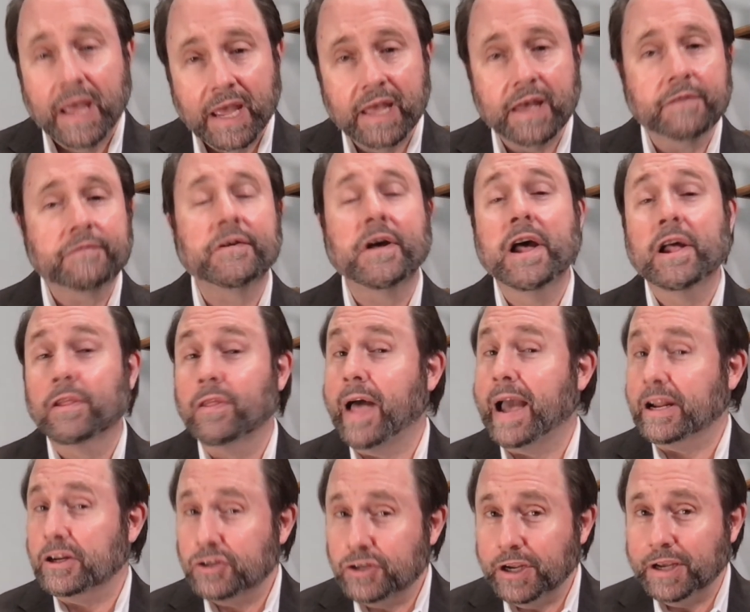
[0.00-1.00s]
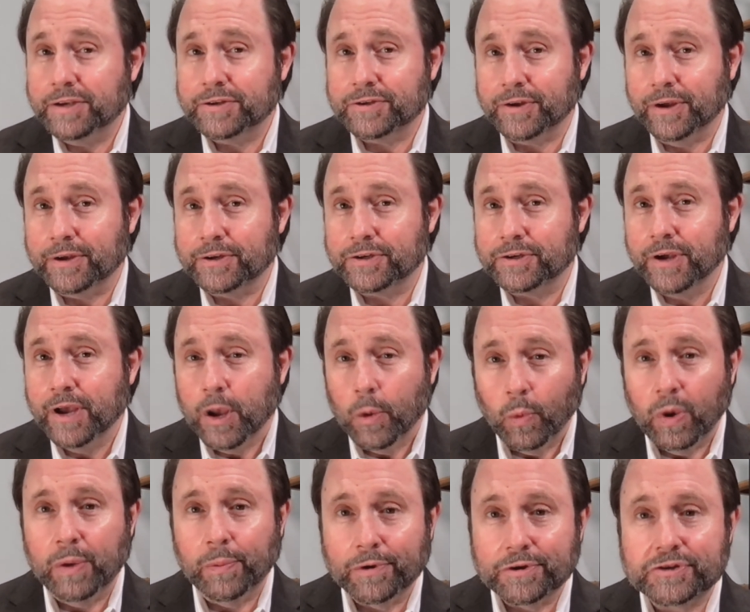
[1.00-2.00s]
If, like Jesus,
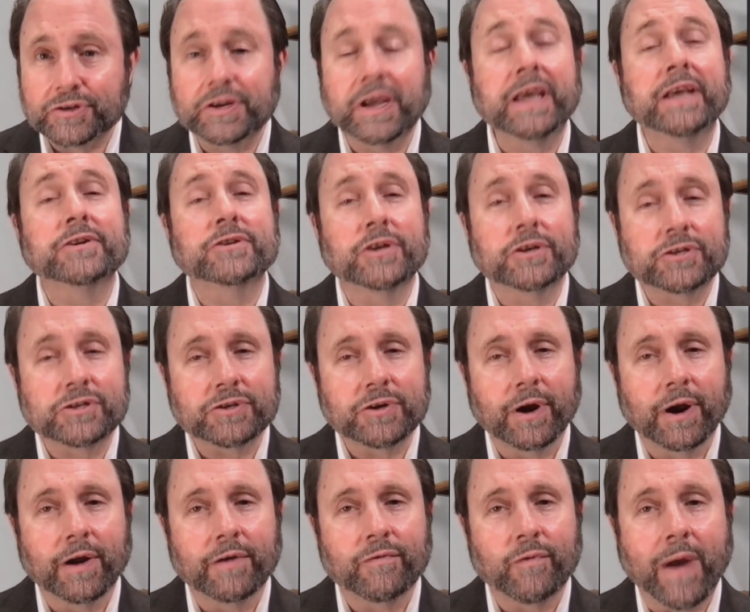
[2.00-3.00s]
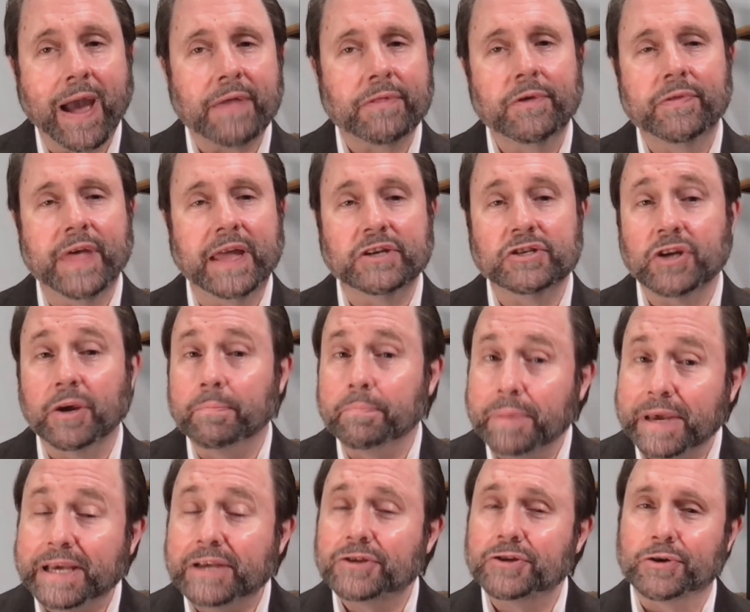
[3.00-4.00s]
we will seek to serve rather than to
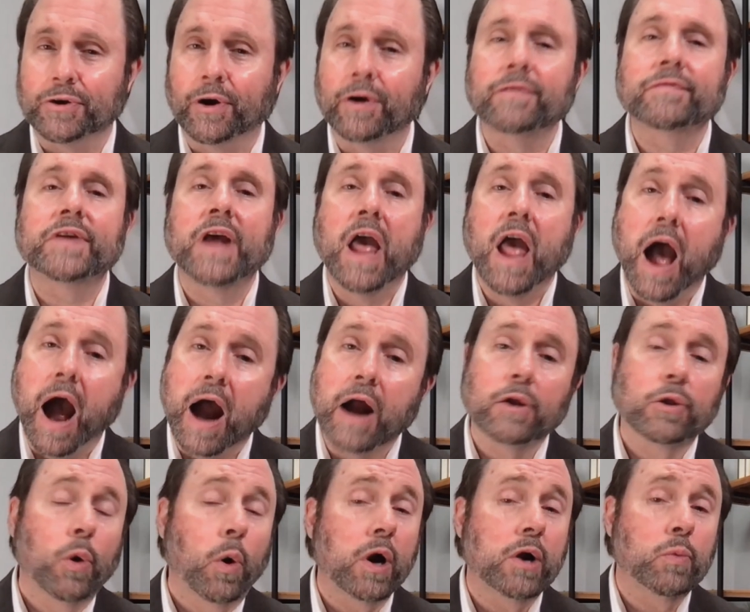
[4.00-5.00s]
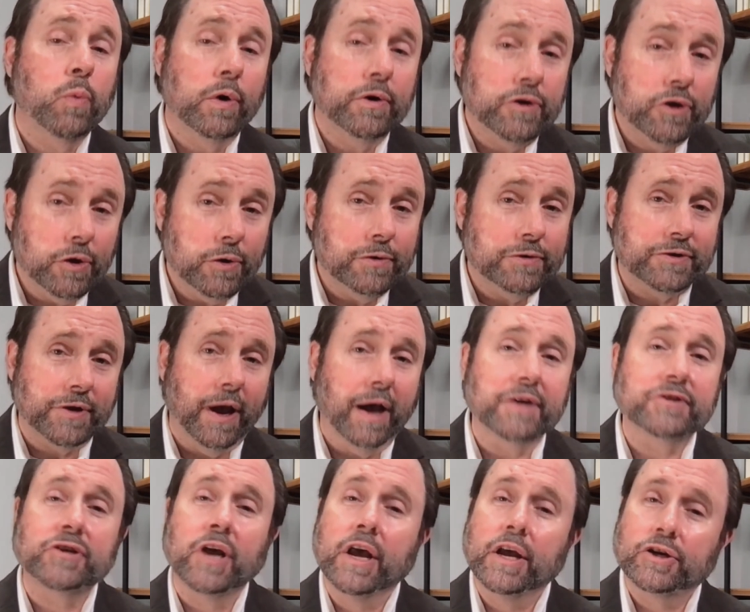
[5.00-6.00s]
be served, our Lord will use
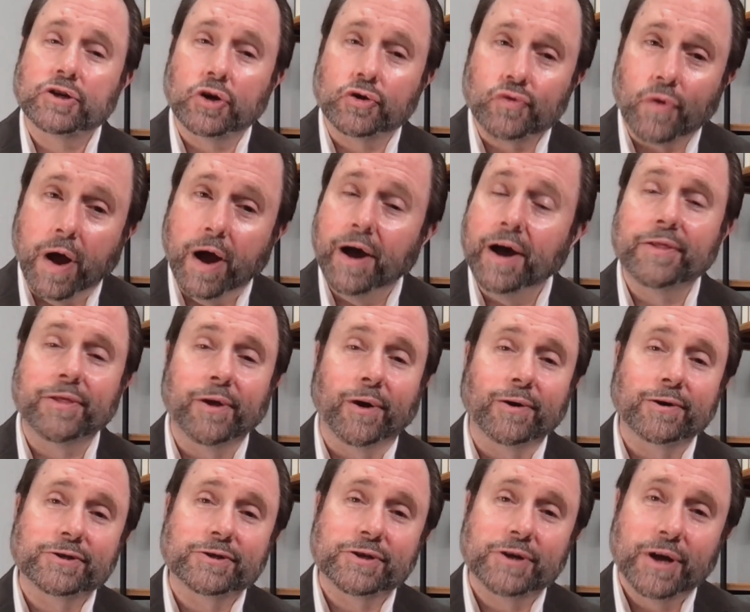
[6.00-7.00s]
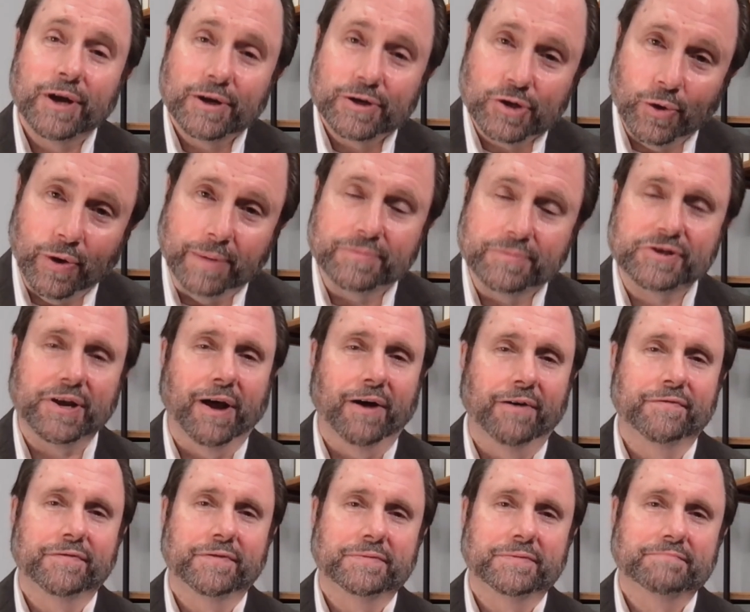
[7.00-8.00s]
us to draw others to
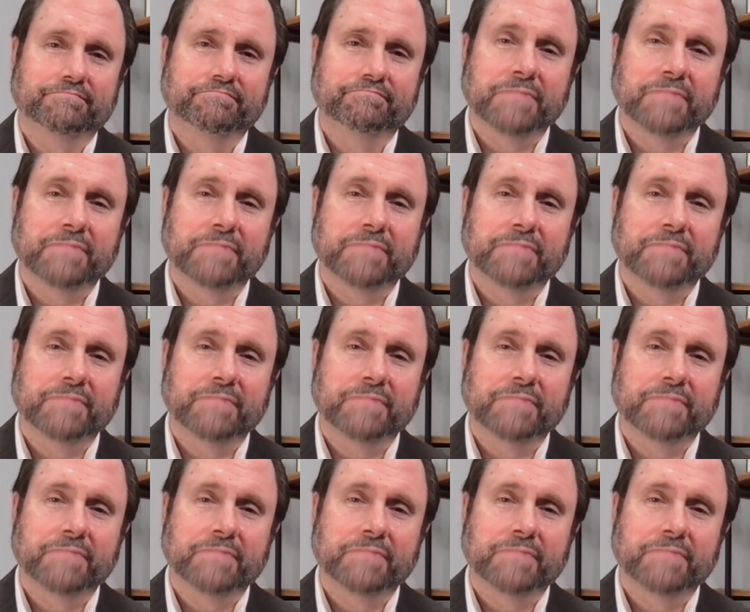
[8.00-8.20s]
himself.